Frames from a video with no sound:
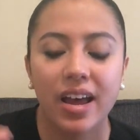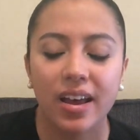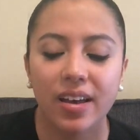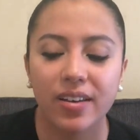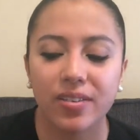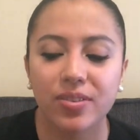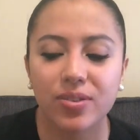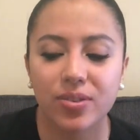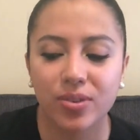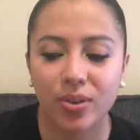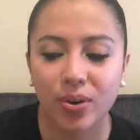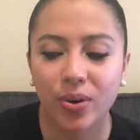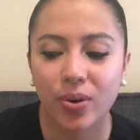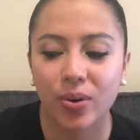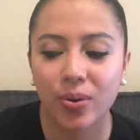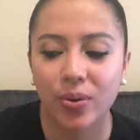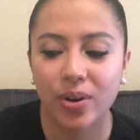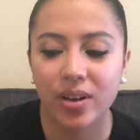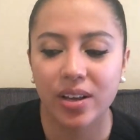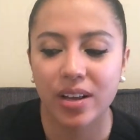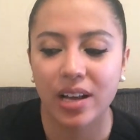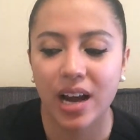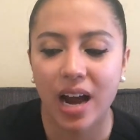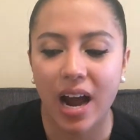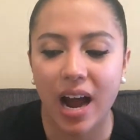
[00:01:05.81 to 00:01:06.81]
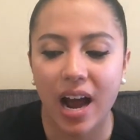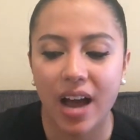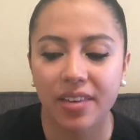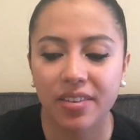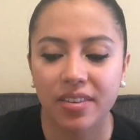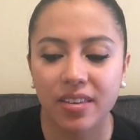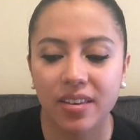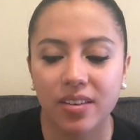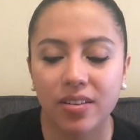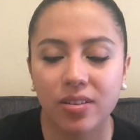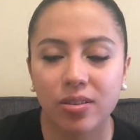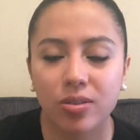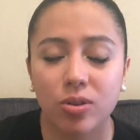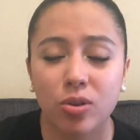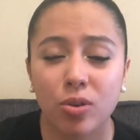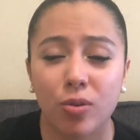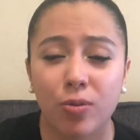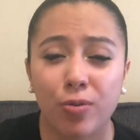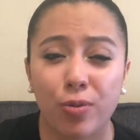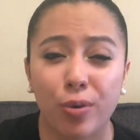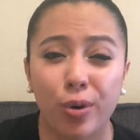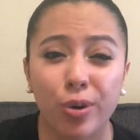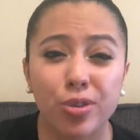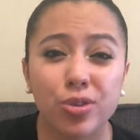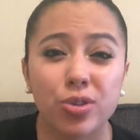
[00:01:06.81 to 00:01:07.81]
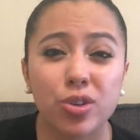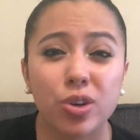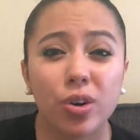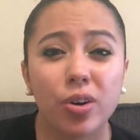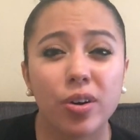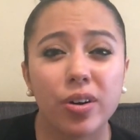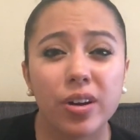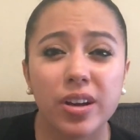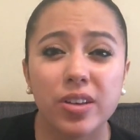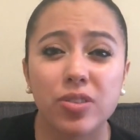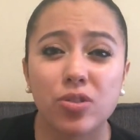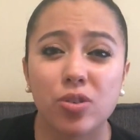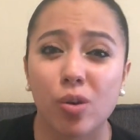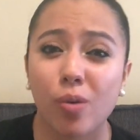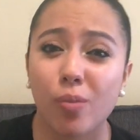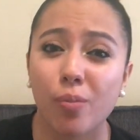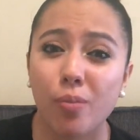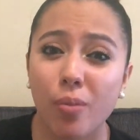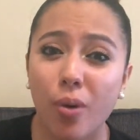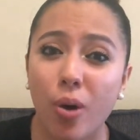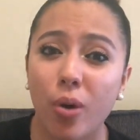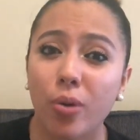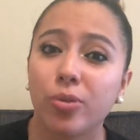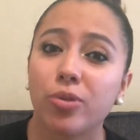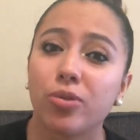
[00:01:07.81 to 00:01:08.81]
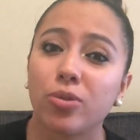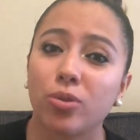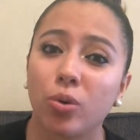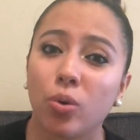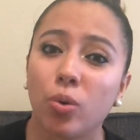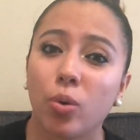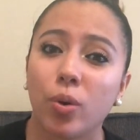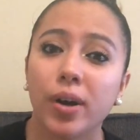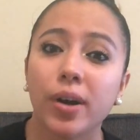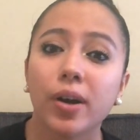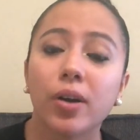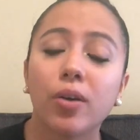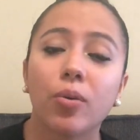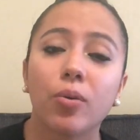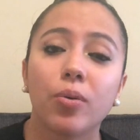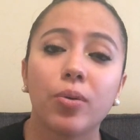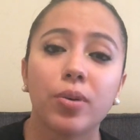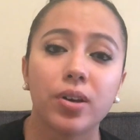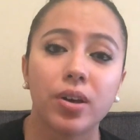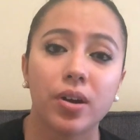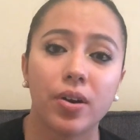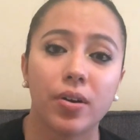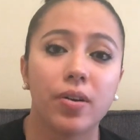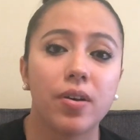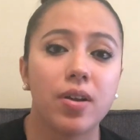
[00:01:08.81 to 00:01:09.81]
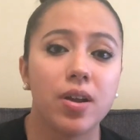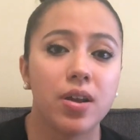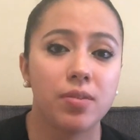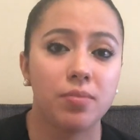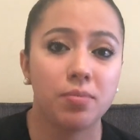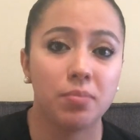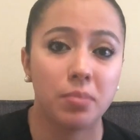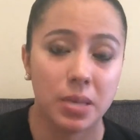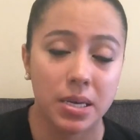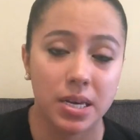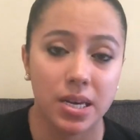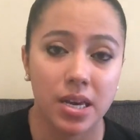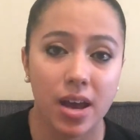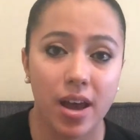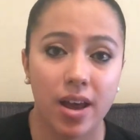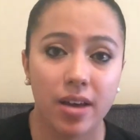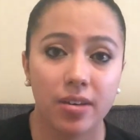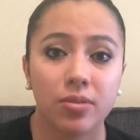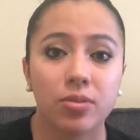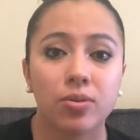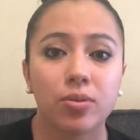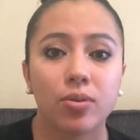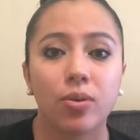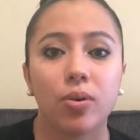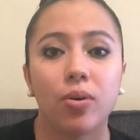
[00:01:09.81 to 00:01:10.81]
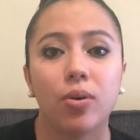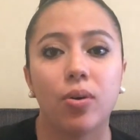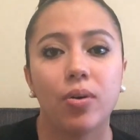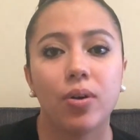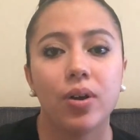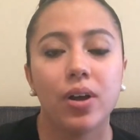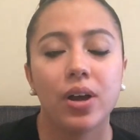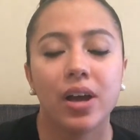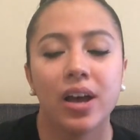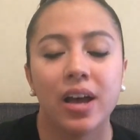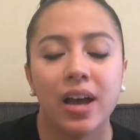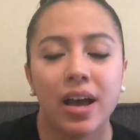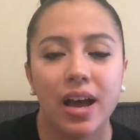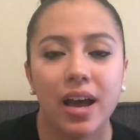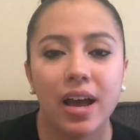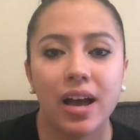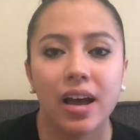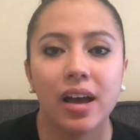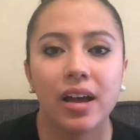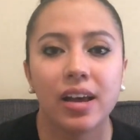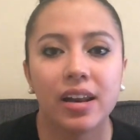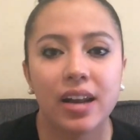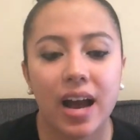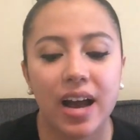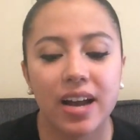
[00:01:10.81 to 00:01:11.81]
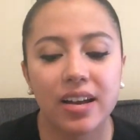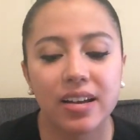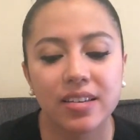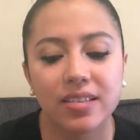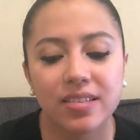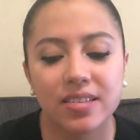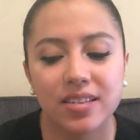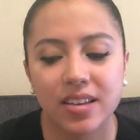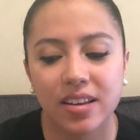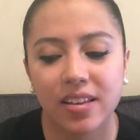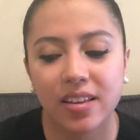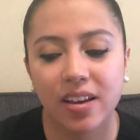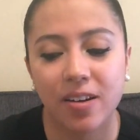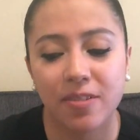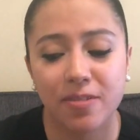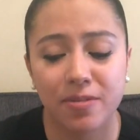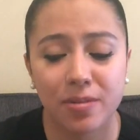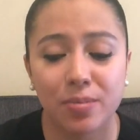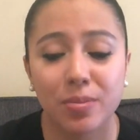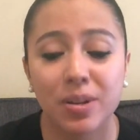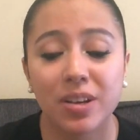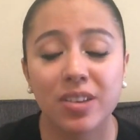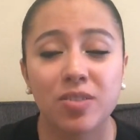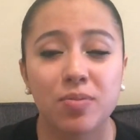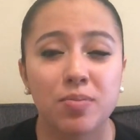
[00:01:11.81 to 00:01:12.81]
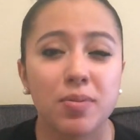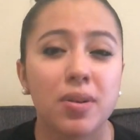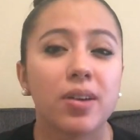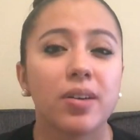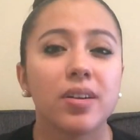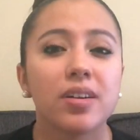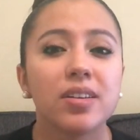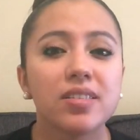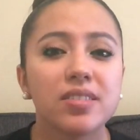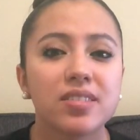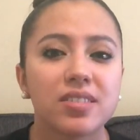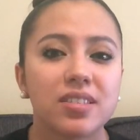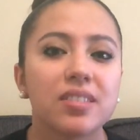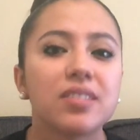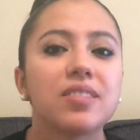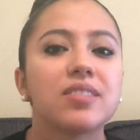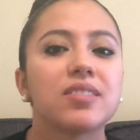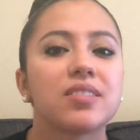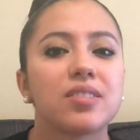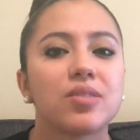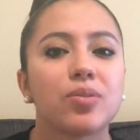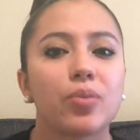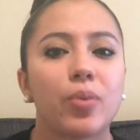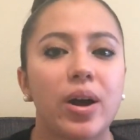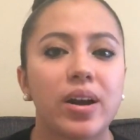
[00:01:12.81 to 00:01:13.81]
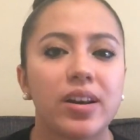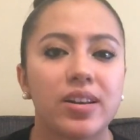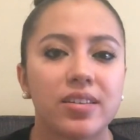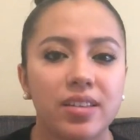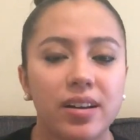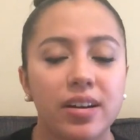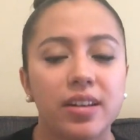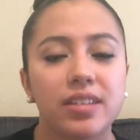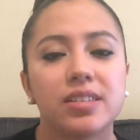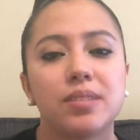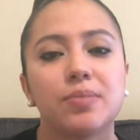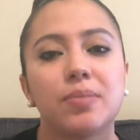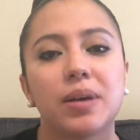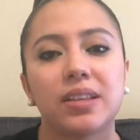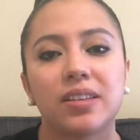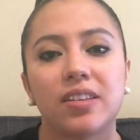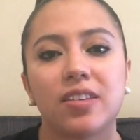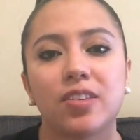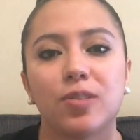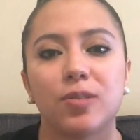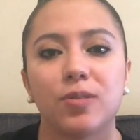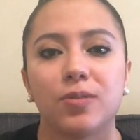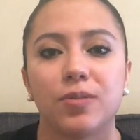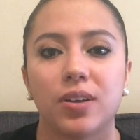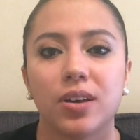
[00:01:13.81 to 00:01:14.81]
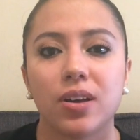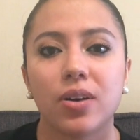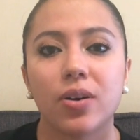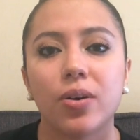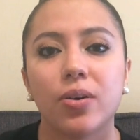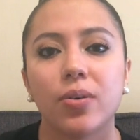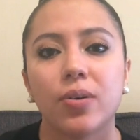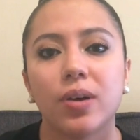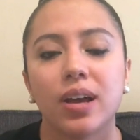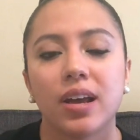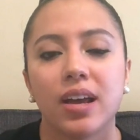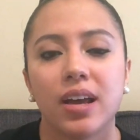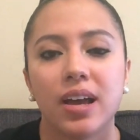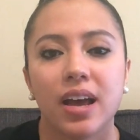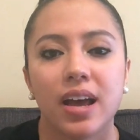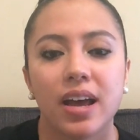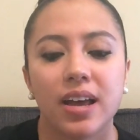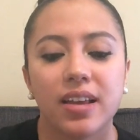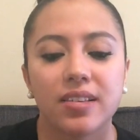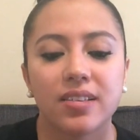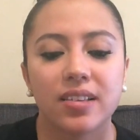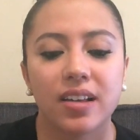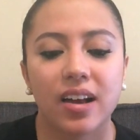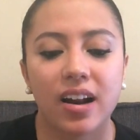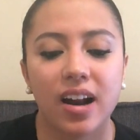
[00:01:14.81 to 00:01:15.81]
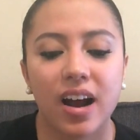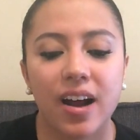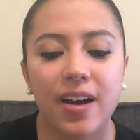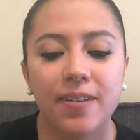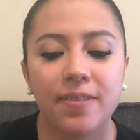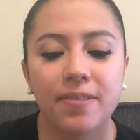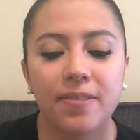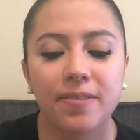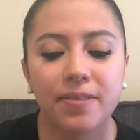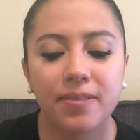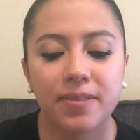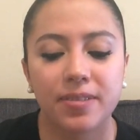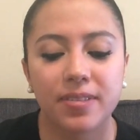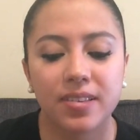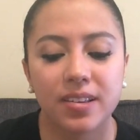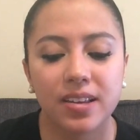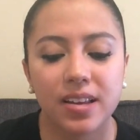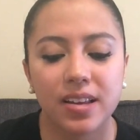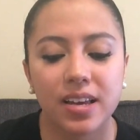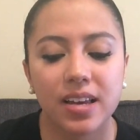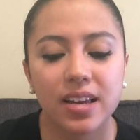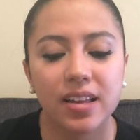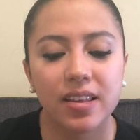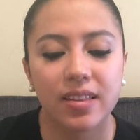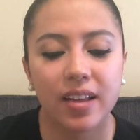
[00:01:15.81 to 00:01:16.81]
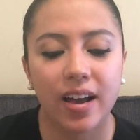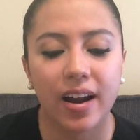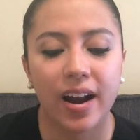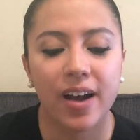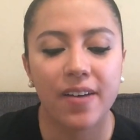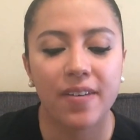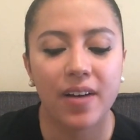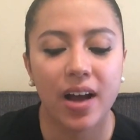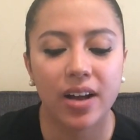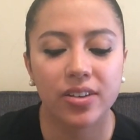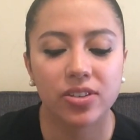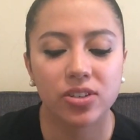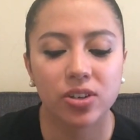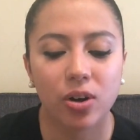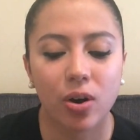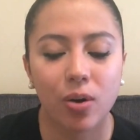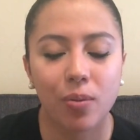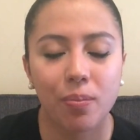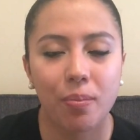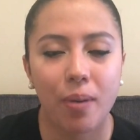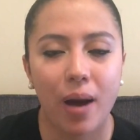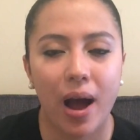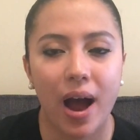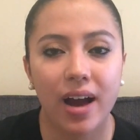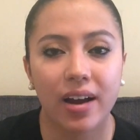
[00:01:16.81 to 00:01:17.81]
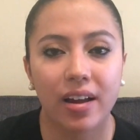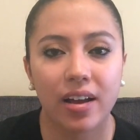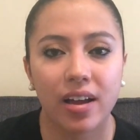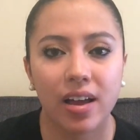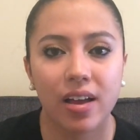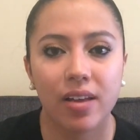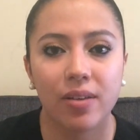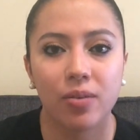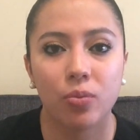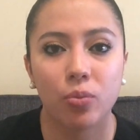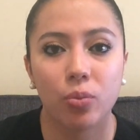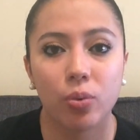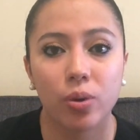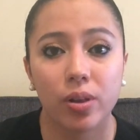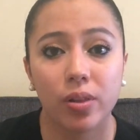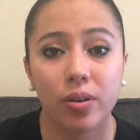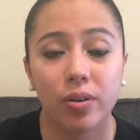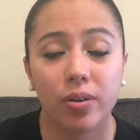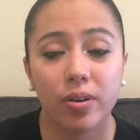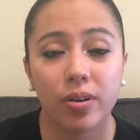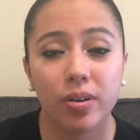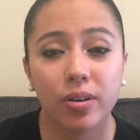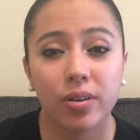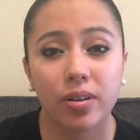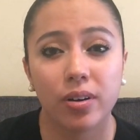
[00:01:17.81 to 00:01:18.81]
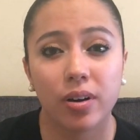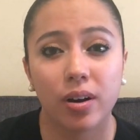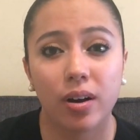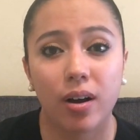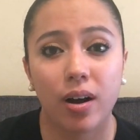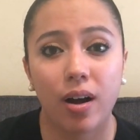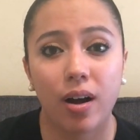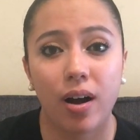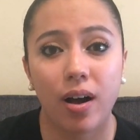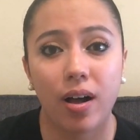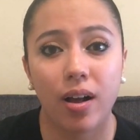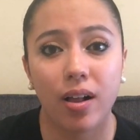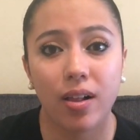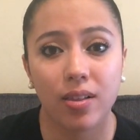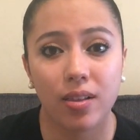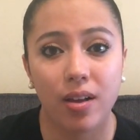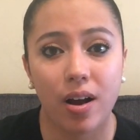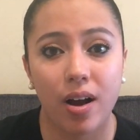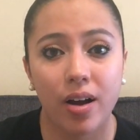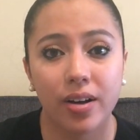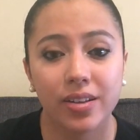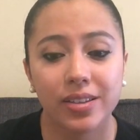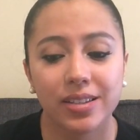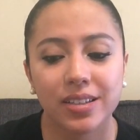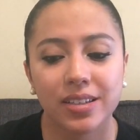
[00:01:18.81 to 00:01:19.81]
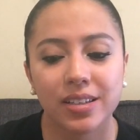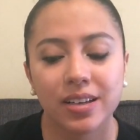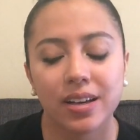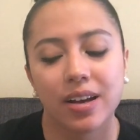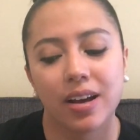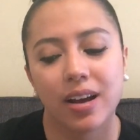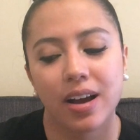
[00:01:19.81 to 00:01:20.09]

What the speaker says: And so I think your first year is your most critical year in PA school. And I can say that from experience, and this is why I decided to make this video, is that I've seen that I've had to go back and relearn a lot.